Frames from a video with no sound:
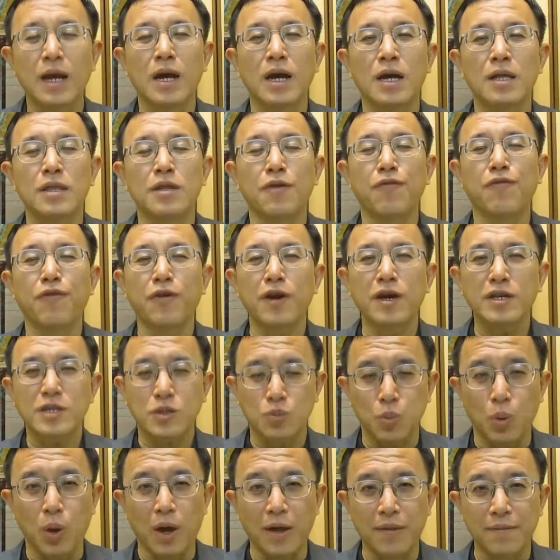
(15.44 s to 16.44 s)
The
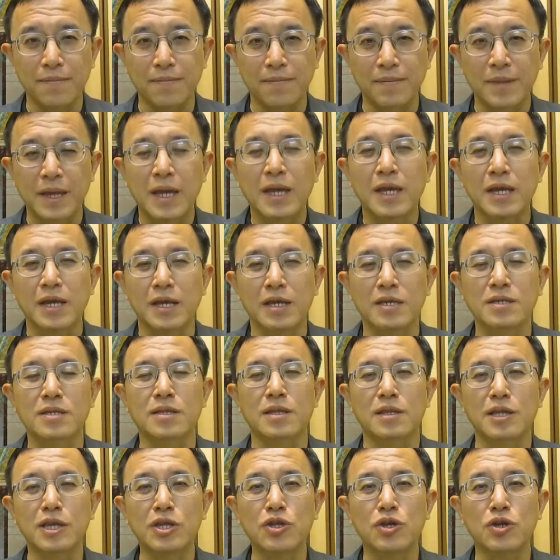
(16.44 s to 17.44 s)
first one
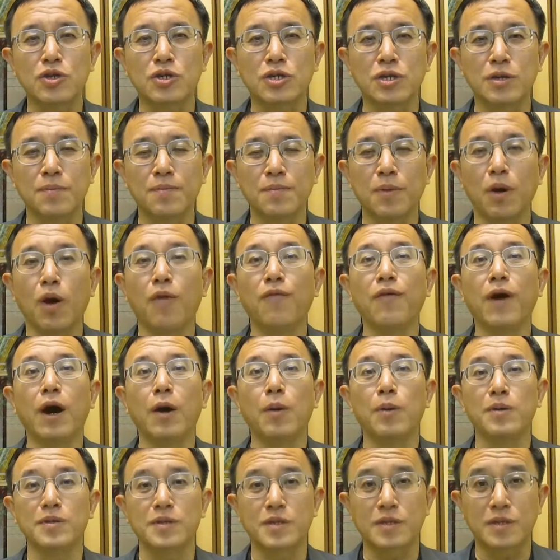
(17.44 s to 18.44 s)
is leadership of
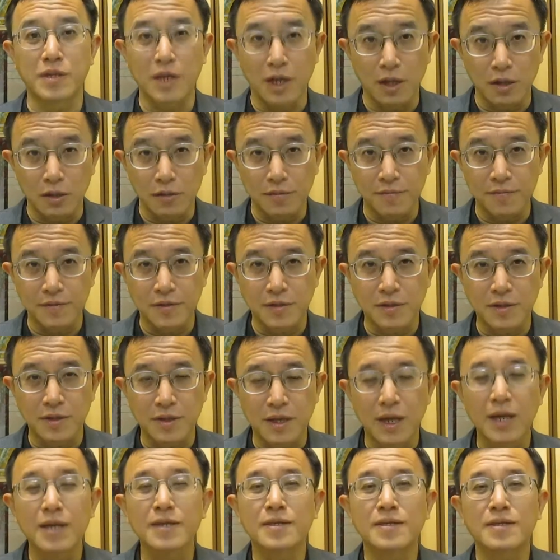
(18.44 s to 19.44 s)
ourselves,
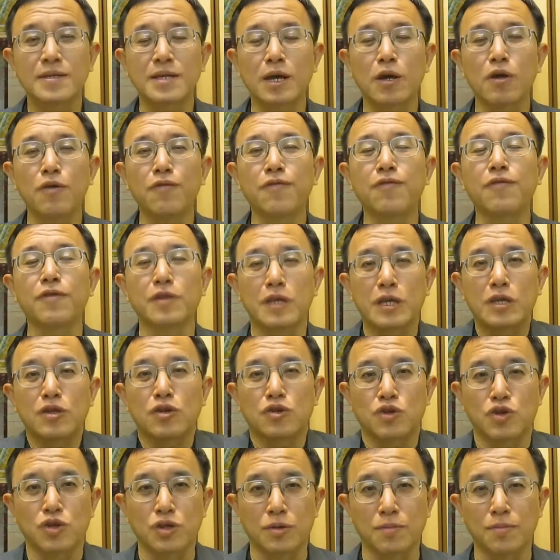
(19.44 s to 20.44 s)

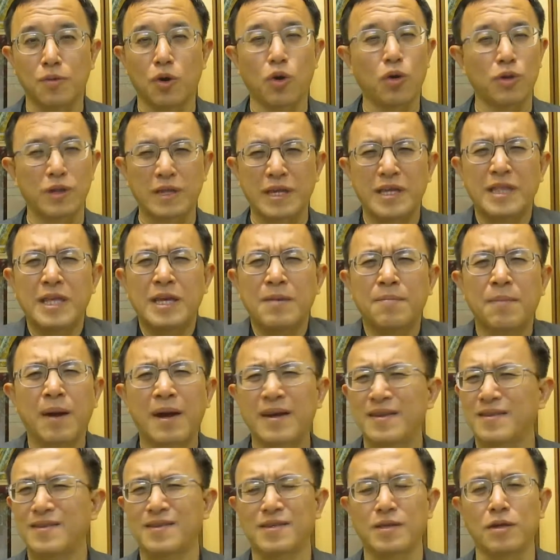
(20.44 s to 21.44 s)
self-leadership, or leading
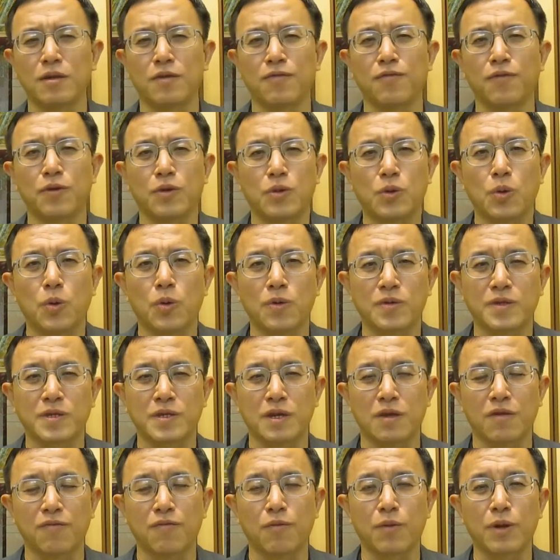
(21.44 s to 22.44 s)
myself or
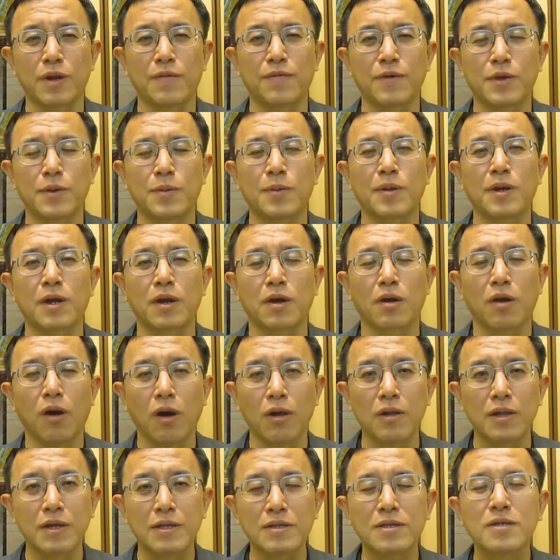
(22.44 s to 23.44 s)
yourself, whatever you want to
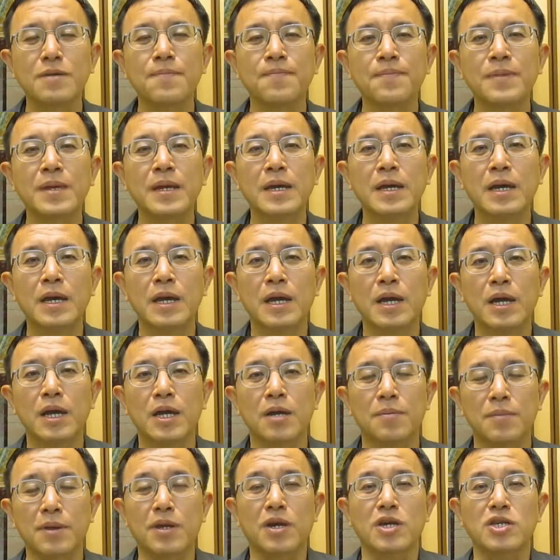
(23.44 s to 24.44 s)
call it.
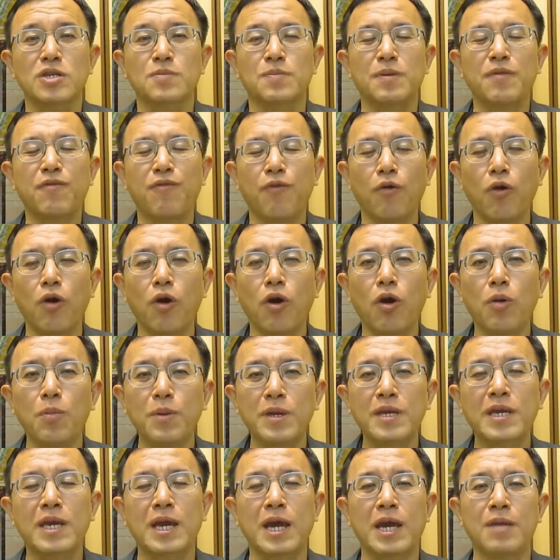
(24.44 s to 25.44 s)
Because before we
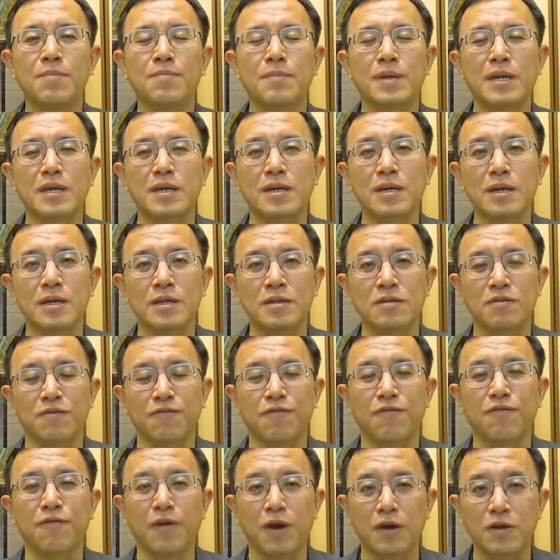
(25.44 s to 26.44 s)
can begin to
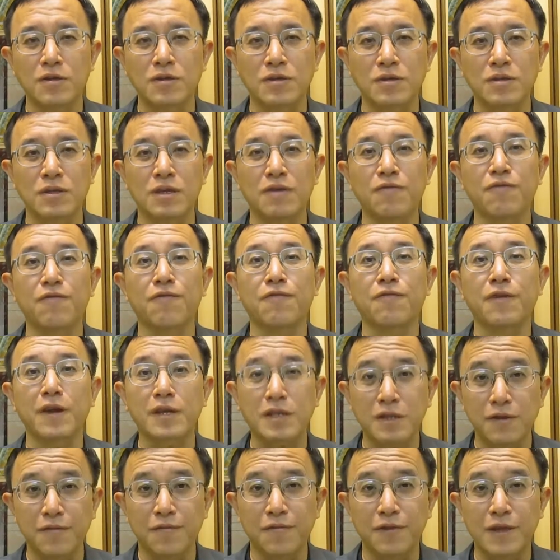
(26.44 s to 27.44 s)
function
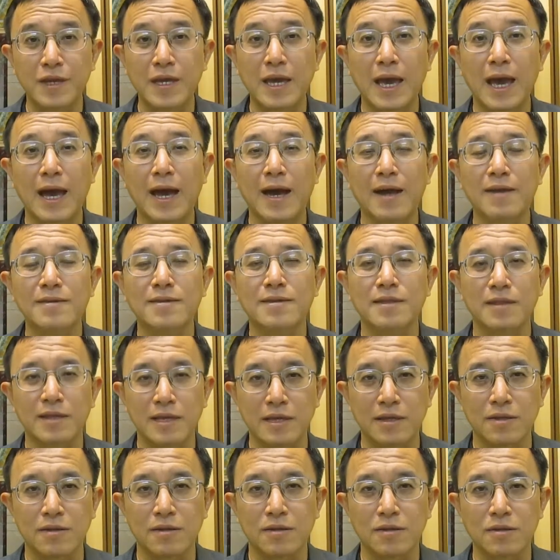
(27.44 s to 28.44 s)
effectively as
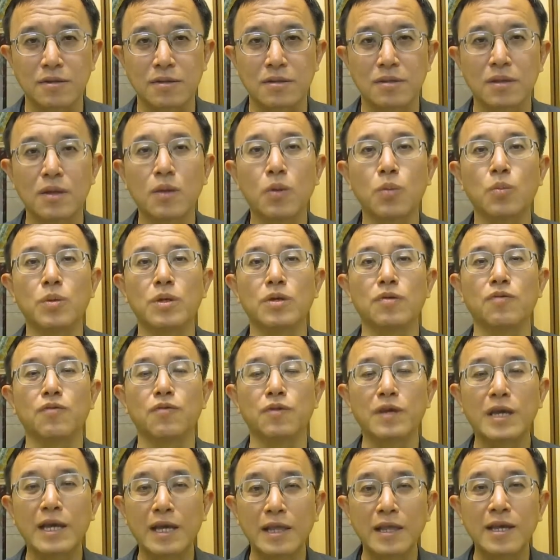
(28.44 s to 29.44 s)
leaders, we
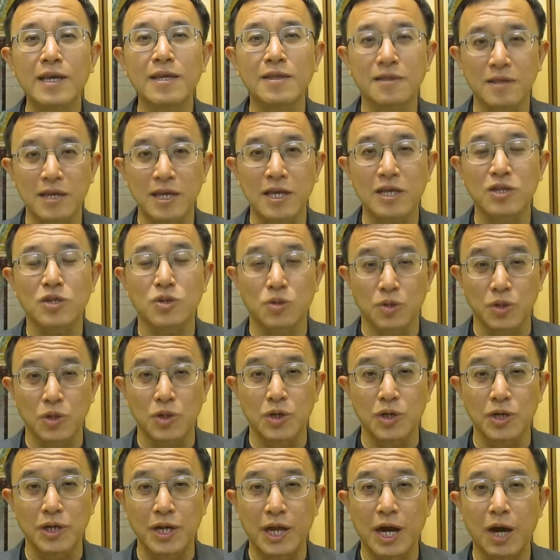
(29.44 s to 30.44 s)
really need to
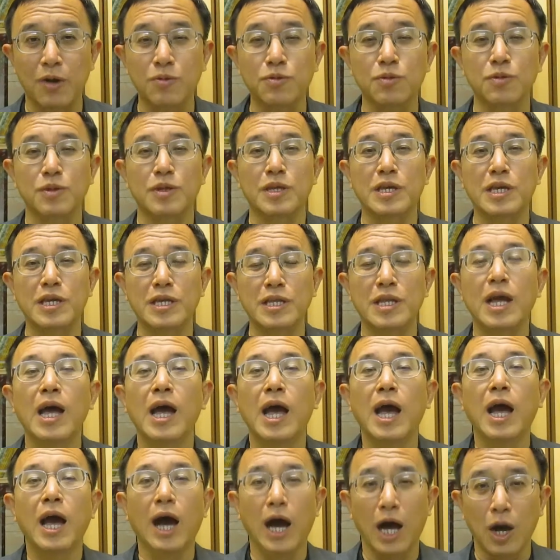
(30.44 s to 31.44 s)
learn how to lead
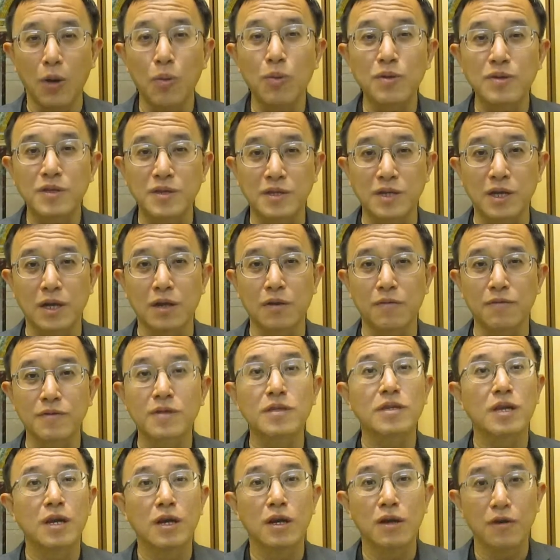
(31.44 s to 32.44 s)

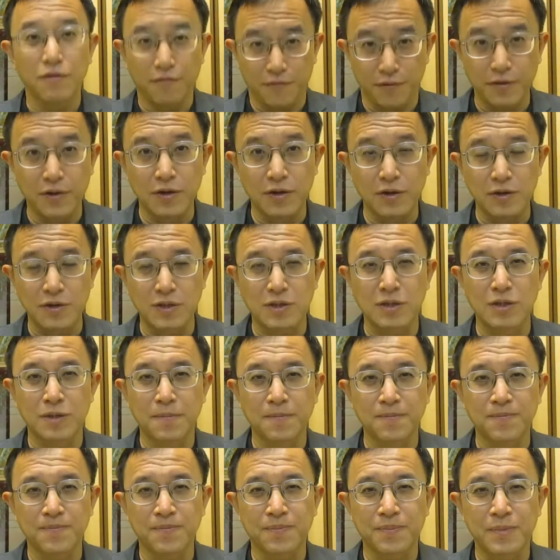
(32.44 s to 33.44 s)
ourselves first.
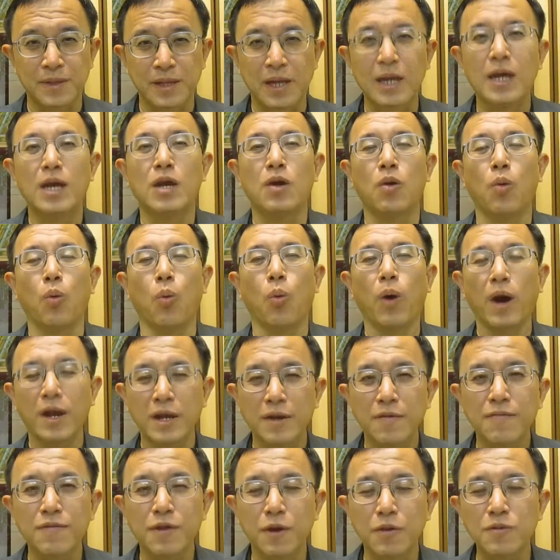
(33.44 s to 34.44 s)
One
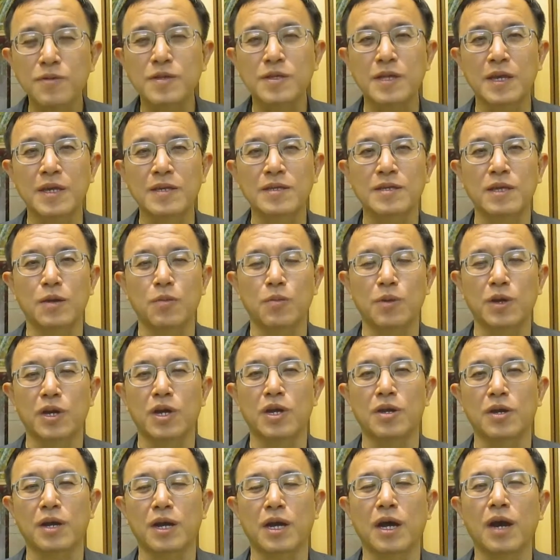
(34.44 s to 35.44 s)
of those things that we're
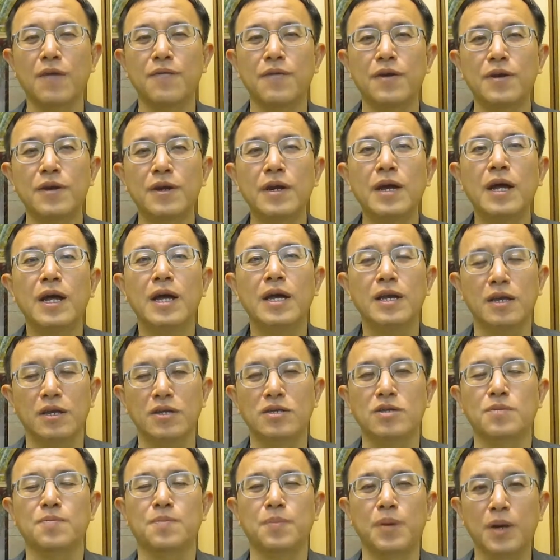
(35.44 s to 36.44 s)
going to cover
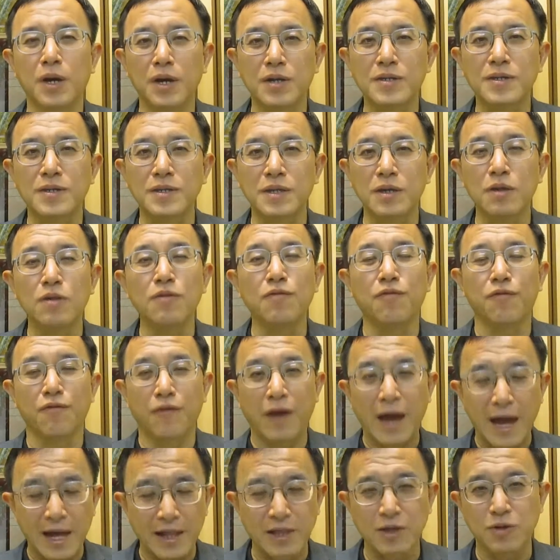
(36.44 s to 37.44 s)
is personal
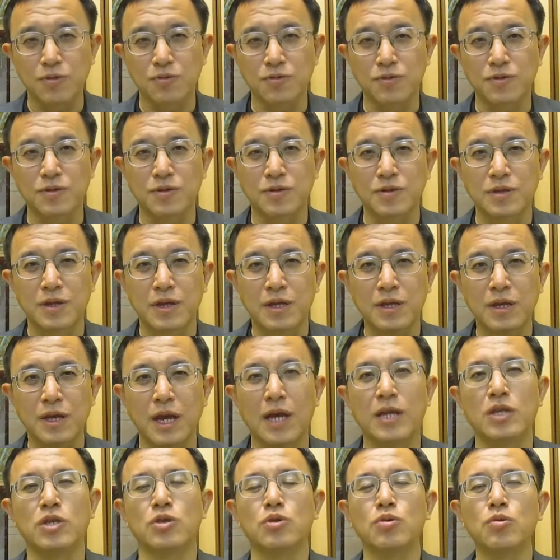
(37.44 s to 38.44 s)
values,
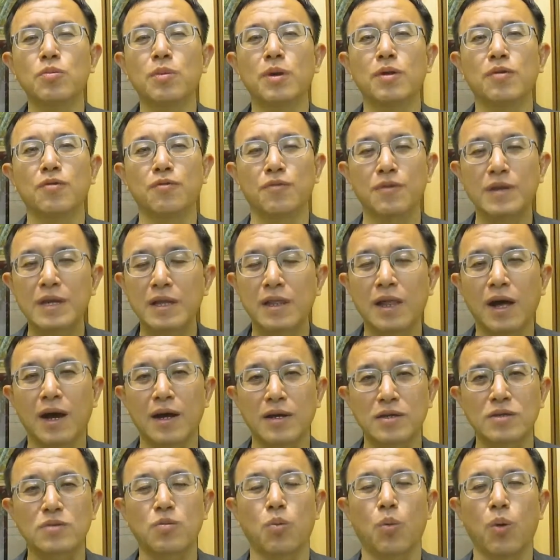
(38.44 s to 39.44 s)
and you will
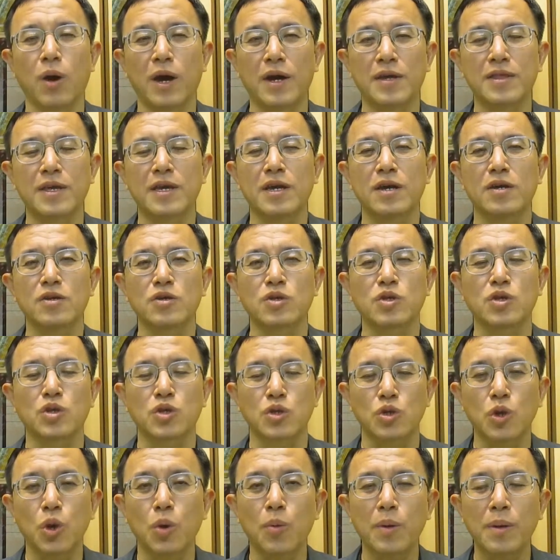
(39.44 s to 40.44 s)
realize why they are
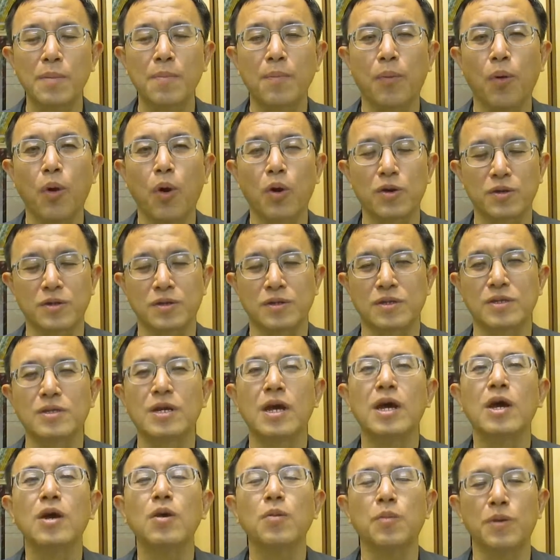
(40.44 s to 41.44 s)
so important
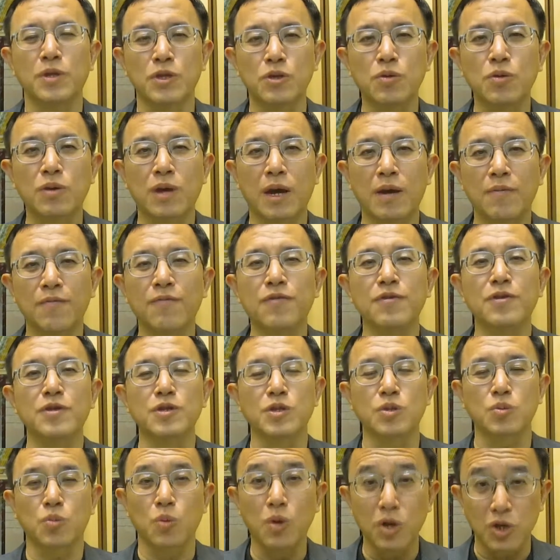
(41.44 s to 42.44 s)
when you come for
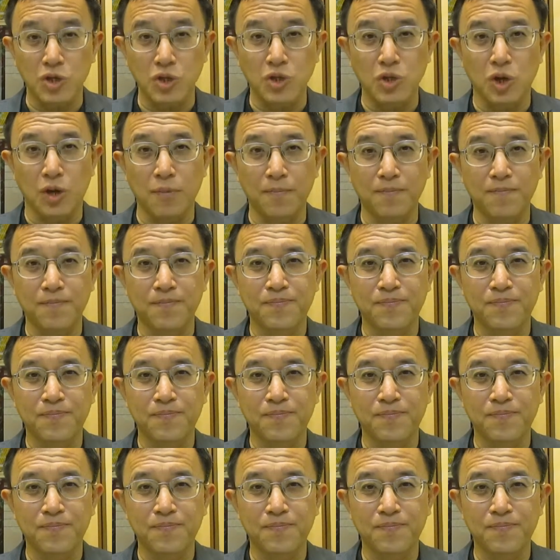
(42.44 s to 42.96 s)
this workshop.